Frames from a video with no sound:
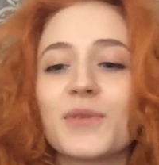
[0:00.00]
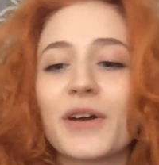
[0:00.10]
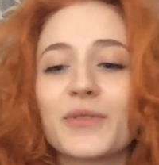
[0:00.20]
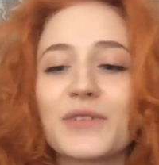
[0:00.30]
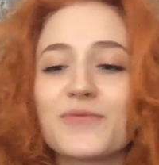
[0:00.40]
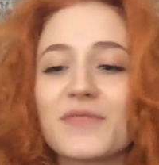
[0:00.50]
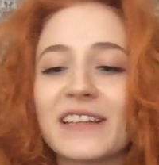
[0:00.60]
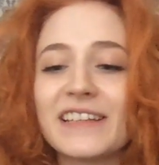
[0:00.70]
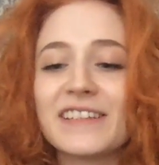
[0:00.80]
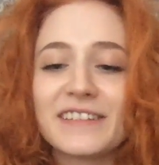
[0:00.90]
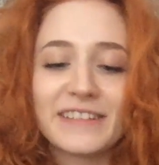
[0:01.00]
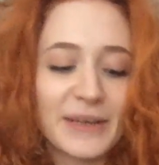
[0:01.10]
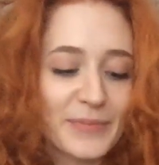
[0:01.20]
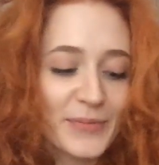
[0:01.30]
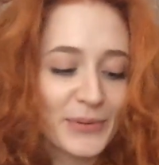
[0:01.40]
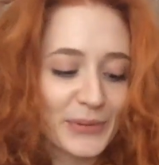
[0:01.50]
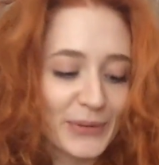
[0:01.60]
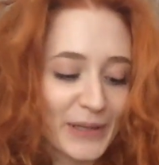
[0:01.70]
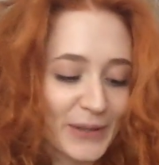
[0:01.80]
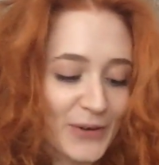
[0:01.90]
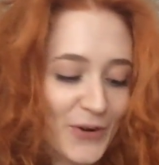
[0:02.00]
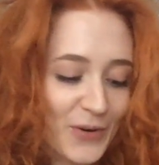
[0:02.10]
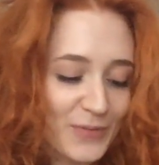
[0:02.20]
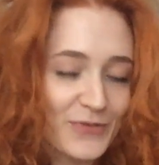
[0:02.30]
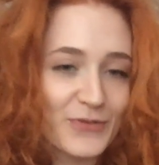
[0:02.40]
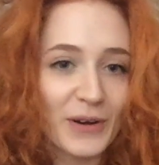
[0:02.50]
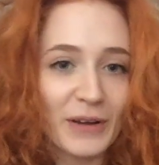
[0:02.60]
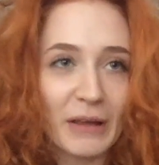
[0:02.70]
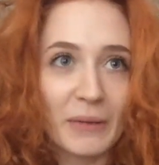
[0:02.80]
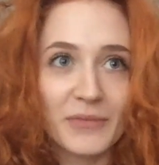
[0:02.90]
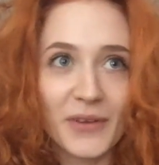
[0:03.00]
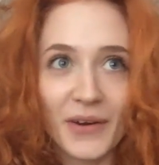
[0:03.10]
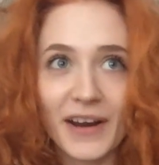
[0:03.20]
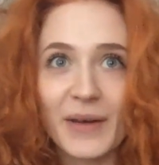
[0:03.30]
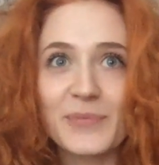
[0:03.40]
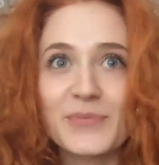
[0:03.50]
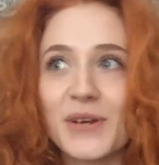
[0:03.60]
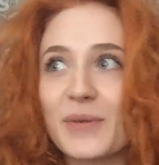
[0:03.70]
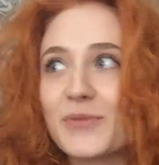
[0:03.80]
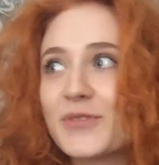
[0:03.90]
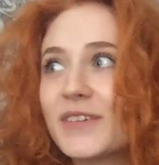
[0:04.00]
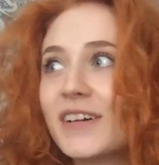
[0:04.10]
I only really let people know like an hour before. I'm sorry, I'm terrible.